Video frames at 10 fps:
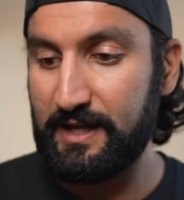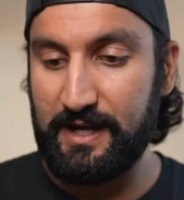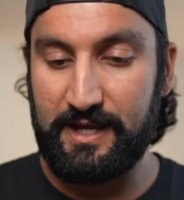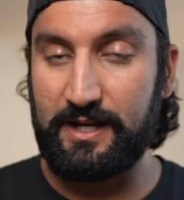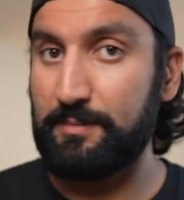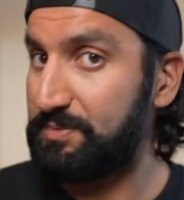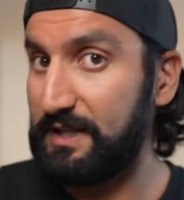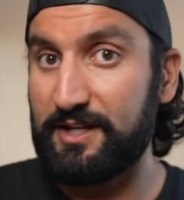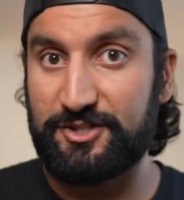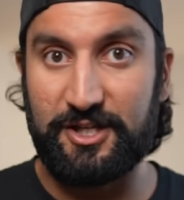and I
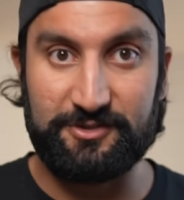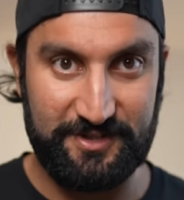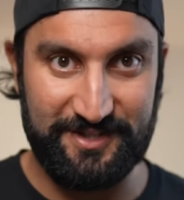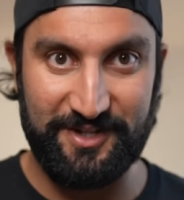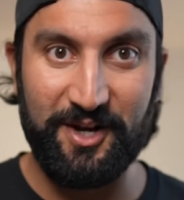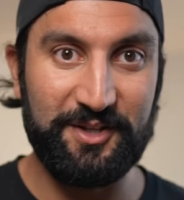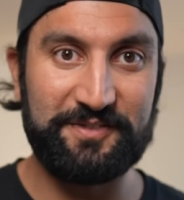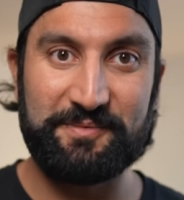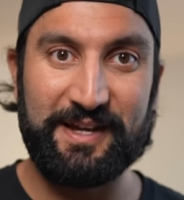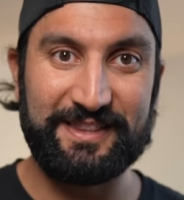apply it generously all
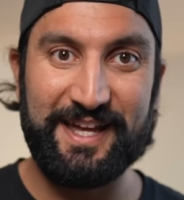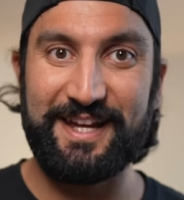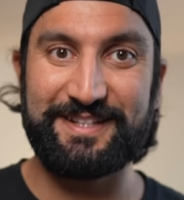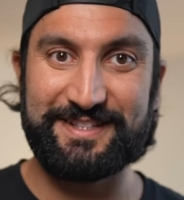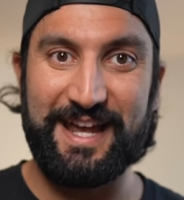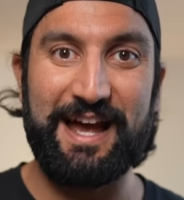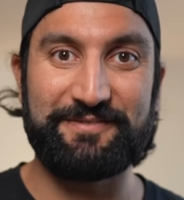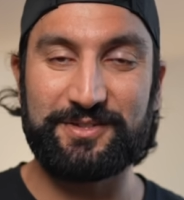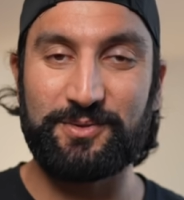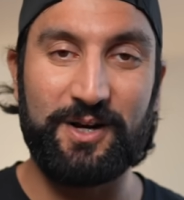over my legs,
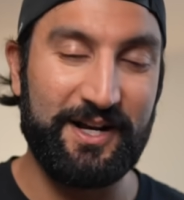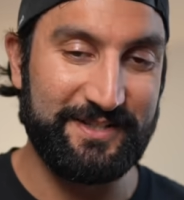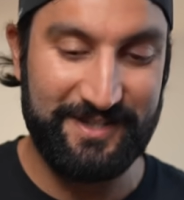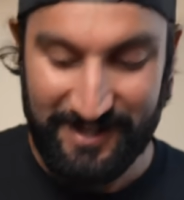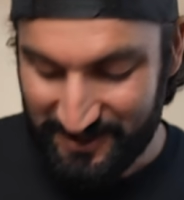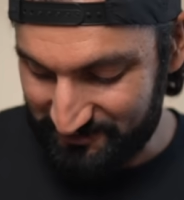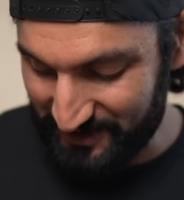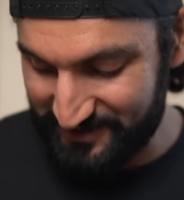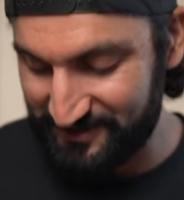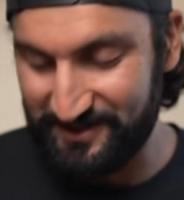calves, quads,
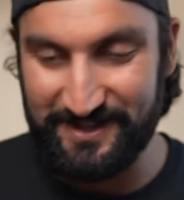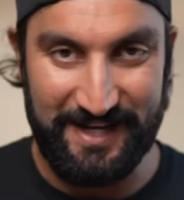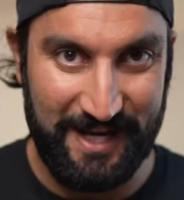muscles, and